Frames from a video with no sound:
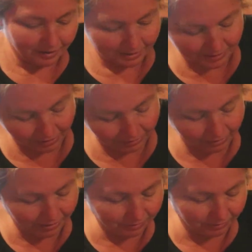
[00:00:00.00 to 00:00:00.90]
So
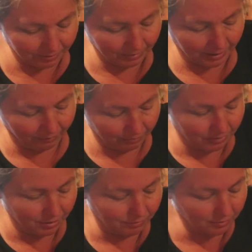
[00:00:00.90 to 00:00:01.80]
that's what I'm going to have them
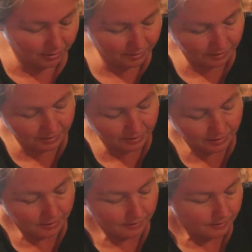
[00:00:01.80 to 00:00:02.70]
do.
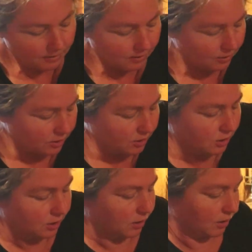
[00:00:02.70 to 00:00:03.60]
Just
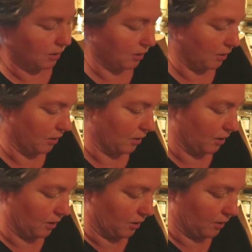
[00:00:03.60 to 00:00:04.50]

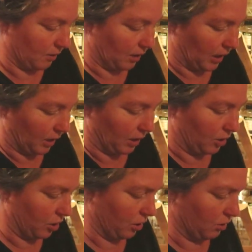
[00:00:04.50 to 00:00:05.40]
get the
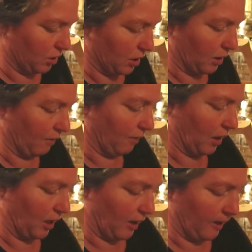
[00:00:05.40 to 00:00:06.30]
juice and
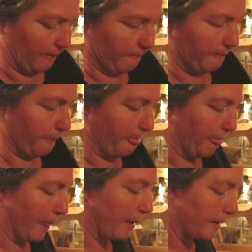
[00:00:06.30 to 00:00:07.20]
everything.
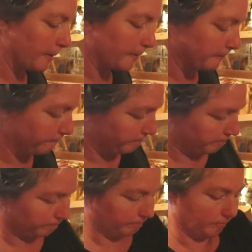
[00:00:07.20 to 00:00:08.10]

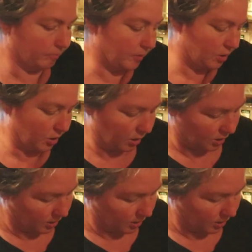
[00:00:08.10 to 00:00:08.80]
It's good